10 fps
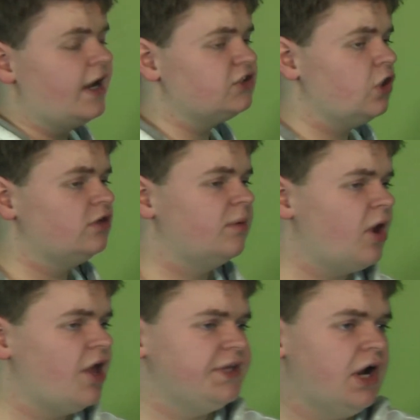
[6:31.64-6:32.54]
I told him
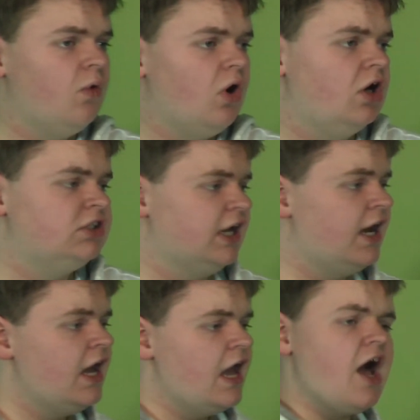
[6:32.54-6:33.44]
about the hot
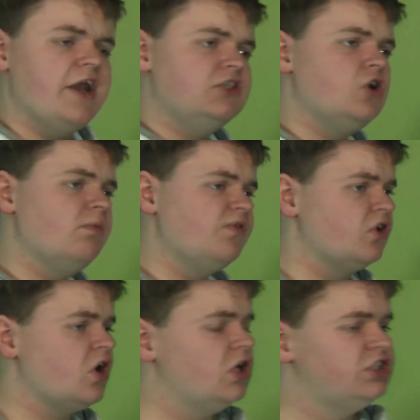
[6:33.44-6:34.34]
water and he told me to
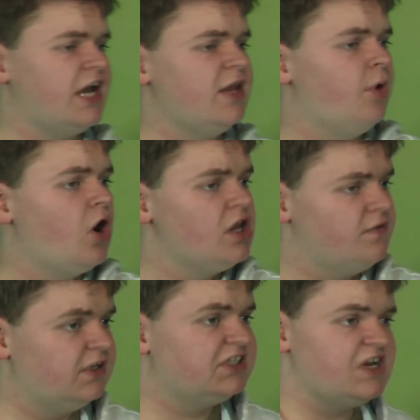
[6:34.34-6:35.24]
go and check the boiler
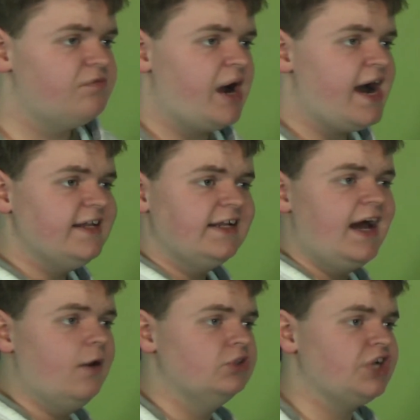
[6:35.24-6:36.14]
to see if pilot
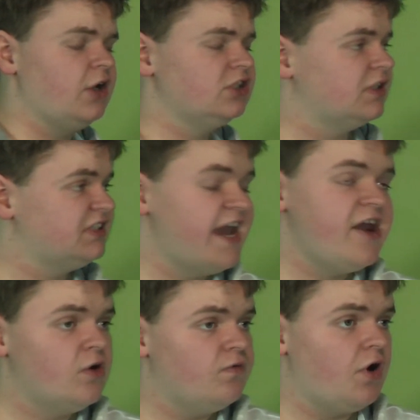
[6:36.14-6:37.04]
light was out. So I
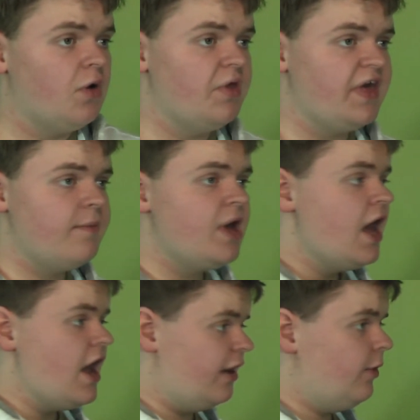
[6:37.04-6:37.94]
stayed on phone with him
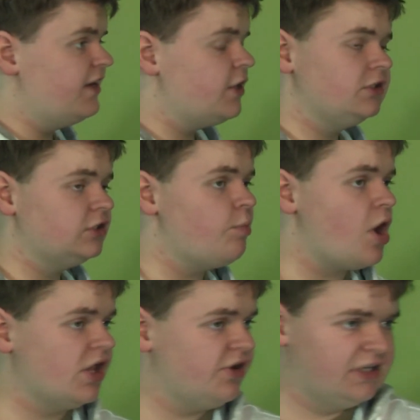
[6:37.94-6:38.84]
and I went down to the
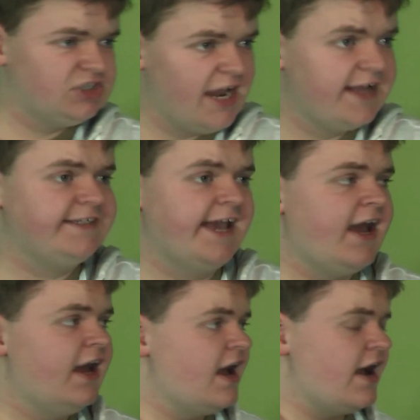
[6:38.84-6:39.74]
boiler and I checked
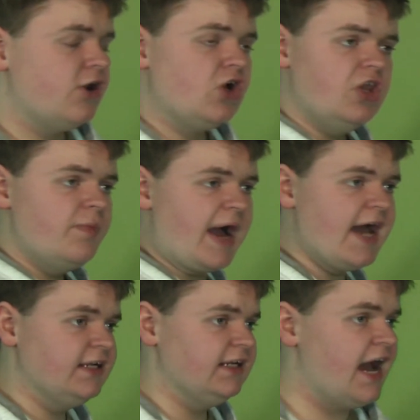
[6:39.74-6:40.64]
it. I looked at the
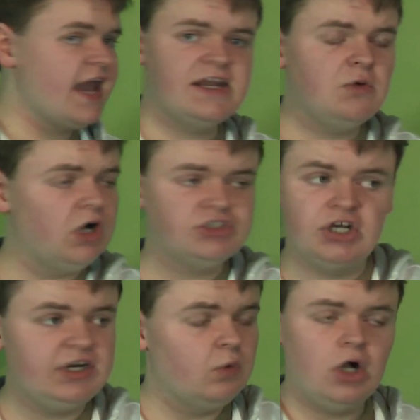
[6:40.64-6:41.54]
pilot light and it
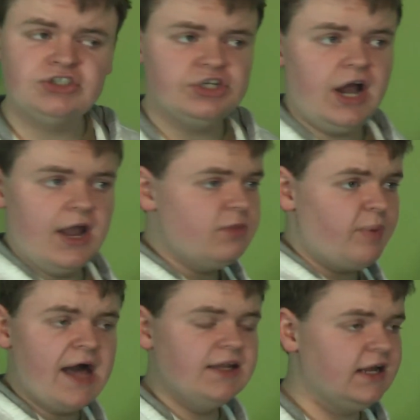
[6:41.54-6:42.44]
wasn't out. The
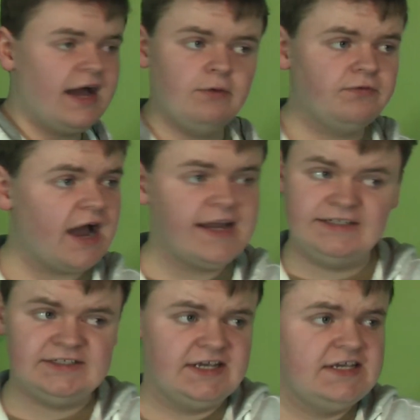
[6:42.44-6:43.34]
pilot light was fine,
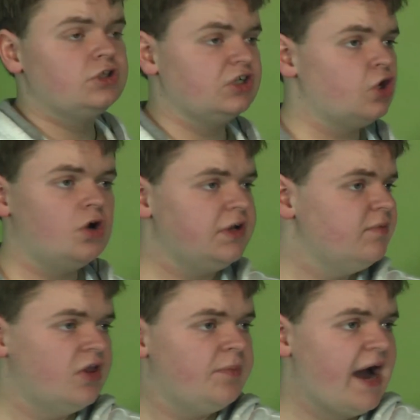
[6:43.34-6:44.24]
you see. So I told him
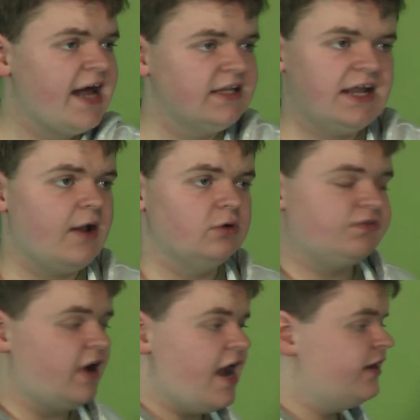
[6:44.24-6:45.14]
that the pilot light was
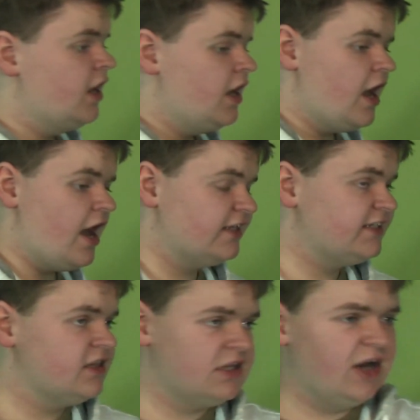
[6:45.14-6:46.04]
fine. And I
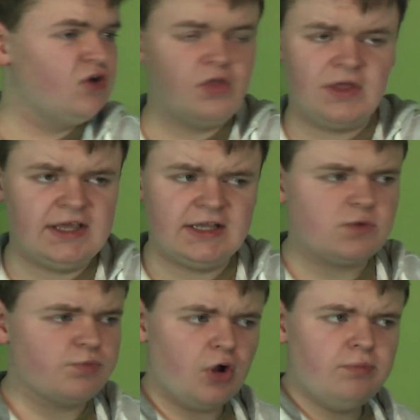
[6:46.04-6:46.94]
said that I don't think it's
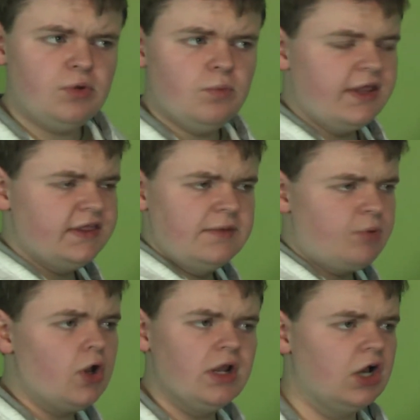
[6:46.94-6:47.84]
a problem with the
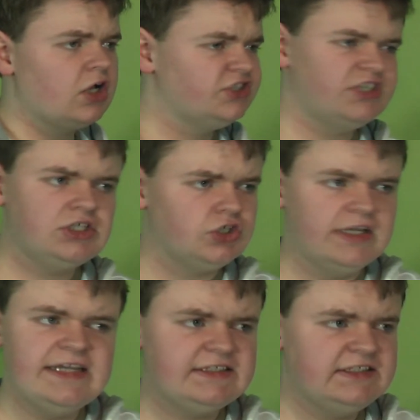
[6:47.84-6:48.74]
boiler because central
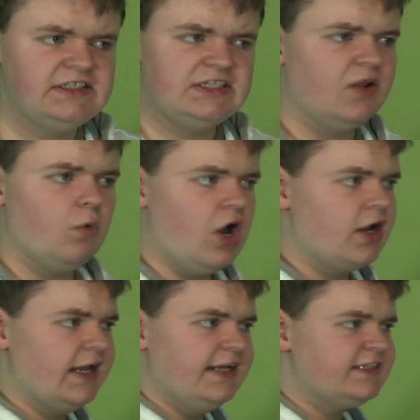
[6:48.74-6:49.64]
heating's still
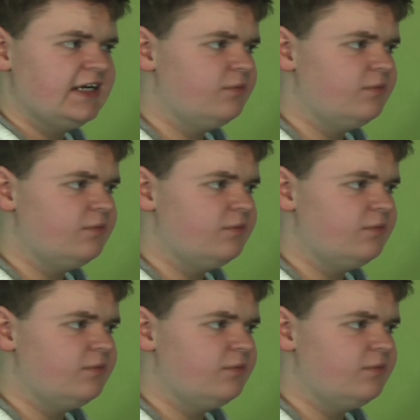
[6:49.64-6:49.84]
working. I said